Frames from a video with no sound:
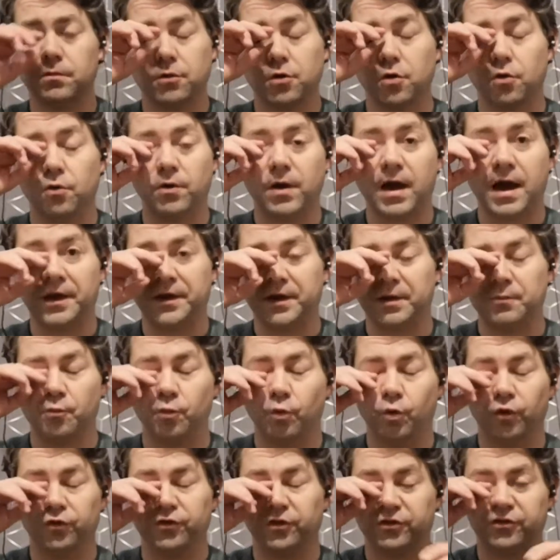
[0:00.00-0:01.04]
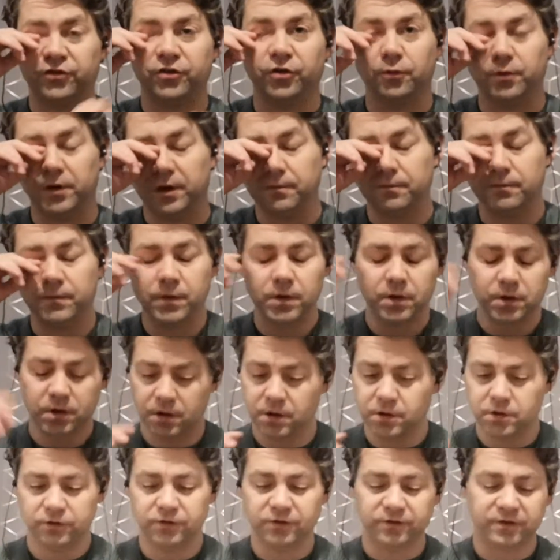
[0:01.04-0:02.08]
go adding water to it,
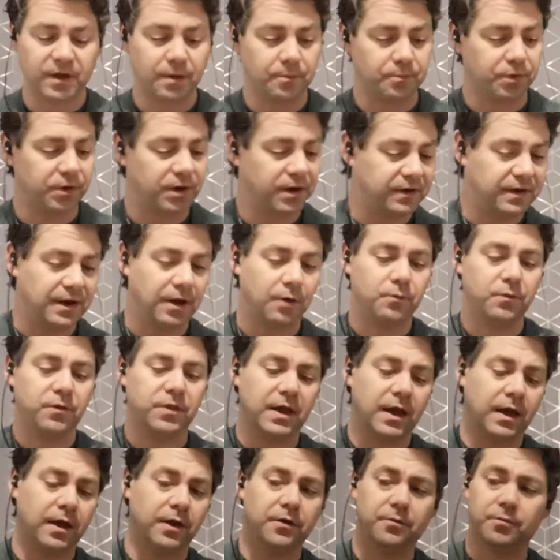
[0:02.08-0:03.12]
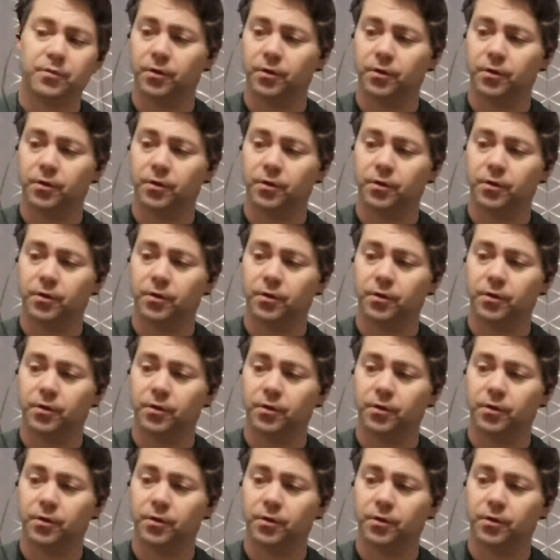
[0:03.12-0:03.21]
just dampen it down with your hand.